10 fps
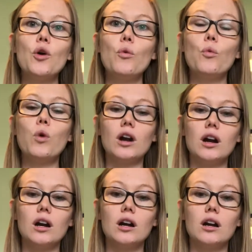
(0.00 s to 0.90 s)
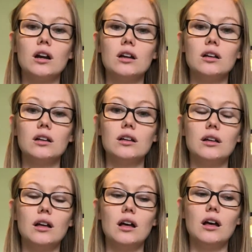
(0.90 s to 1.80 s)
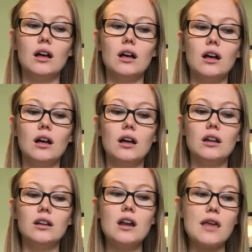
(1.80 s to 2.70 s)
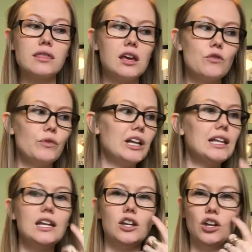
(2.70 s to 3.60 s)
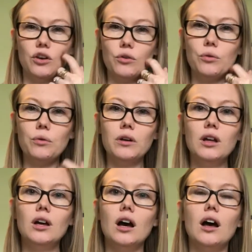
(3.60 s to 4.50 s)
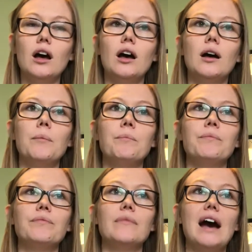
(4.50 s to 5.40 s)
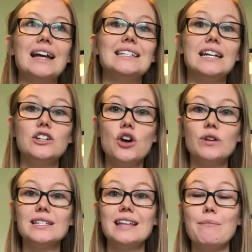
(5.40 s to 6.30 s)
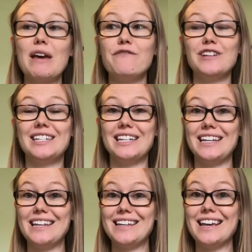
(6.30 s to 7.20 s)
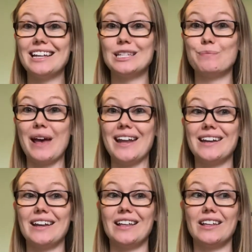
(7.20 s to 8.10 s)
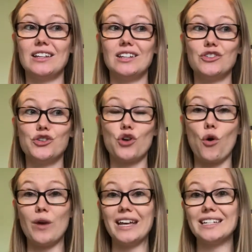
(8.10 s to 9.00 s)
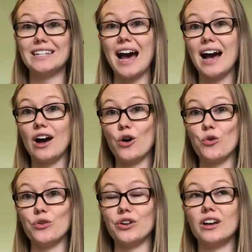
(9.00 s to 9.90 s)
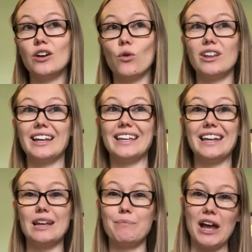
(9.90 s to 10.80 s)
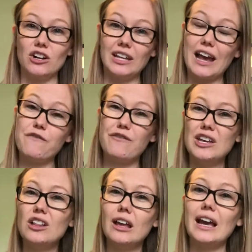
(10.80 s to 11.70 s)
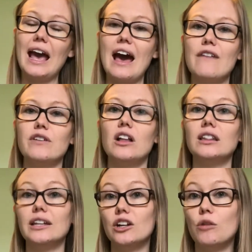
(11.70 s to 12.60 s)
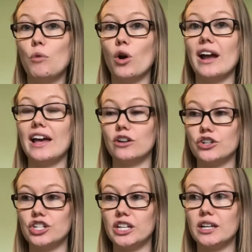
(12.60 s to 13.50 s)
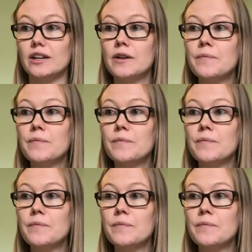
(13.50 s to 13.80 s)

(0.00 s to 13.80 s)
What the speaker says: were nothing really new. I did notice that my fatigue has been going down or like getting better. Like I feel like I have a little more energy,